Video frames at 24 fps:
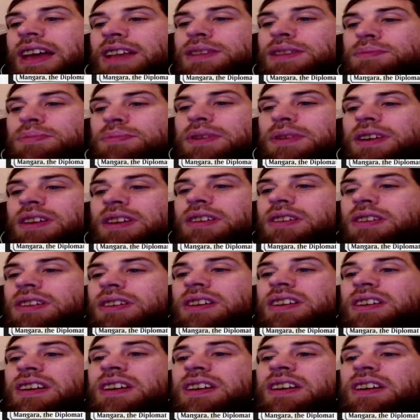That's pretty
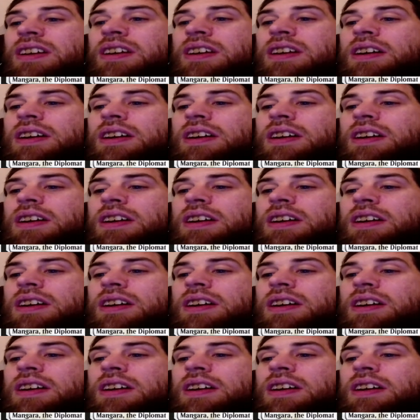good.